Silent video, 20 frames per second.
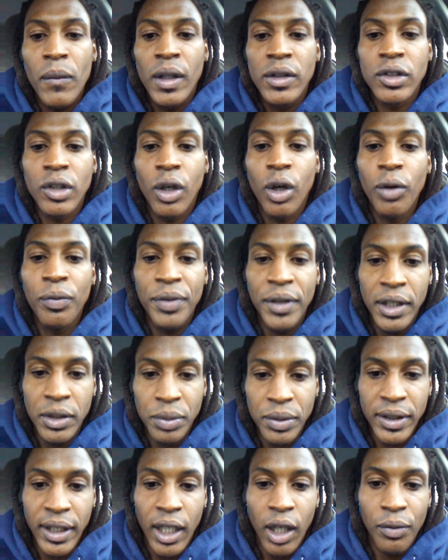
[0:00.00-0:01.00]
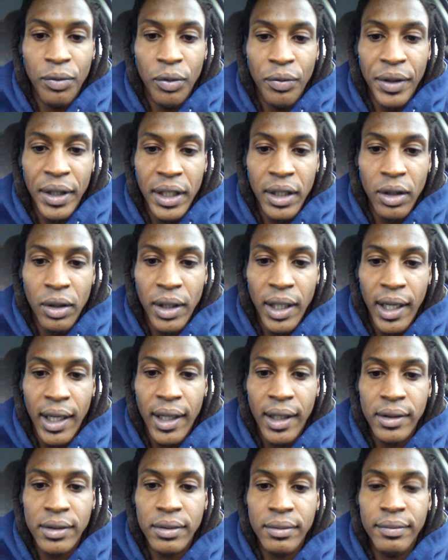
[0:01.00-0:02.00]
So hopefully this was a helpful video,
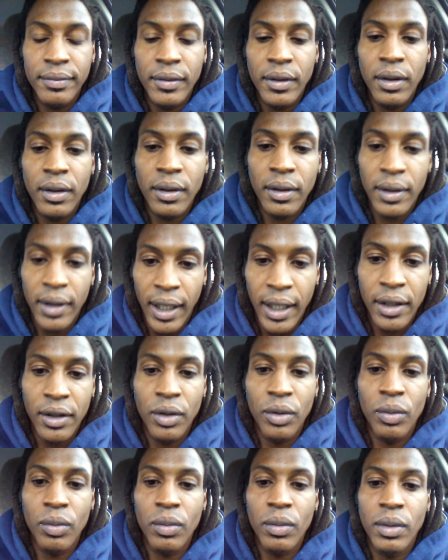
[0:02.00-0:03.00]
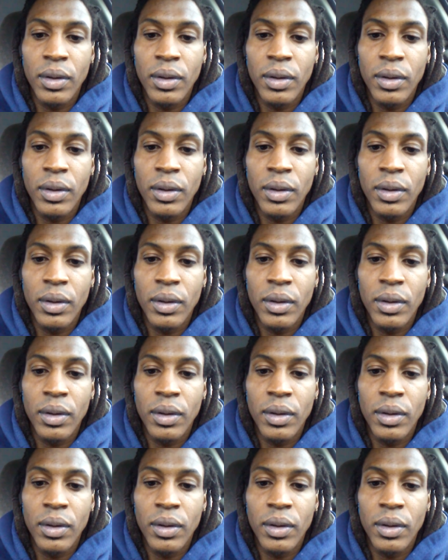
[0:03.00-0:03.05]
guys. Thank you.